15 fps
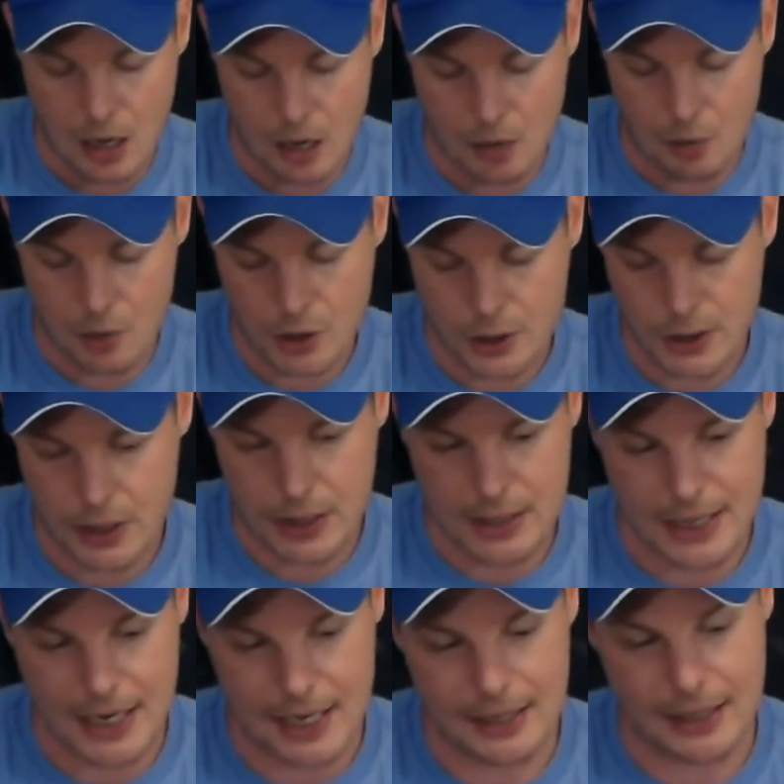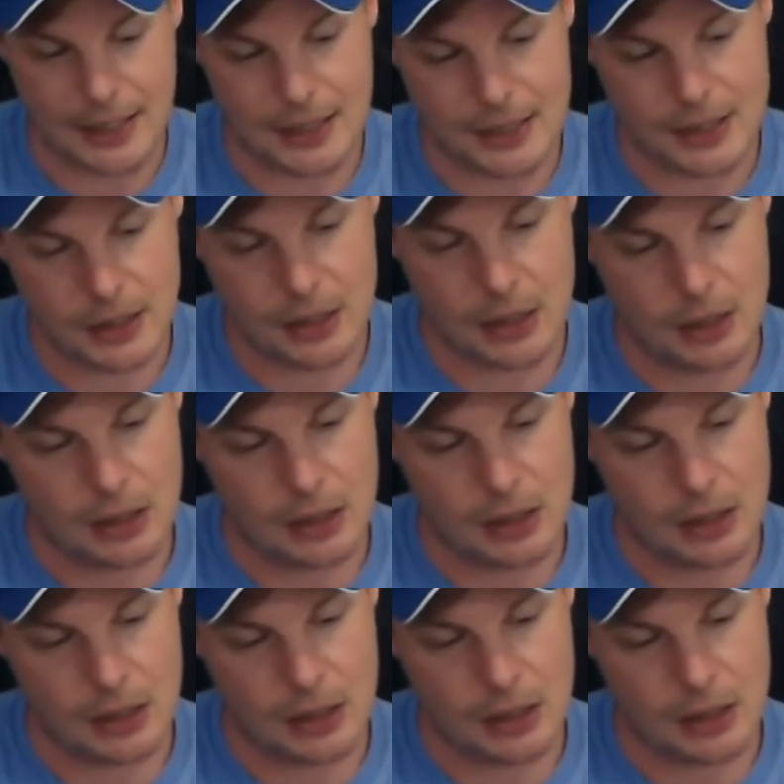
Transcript: And we're just going to take this,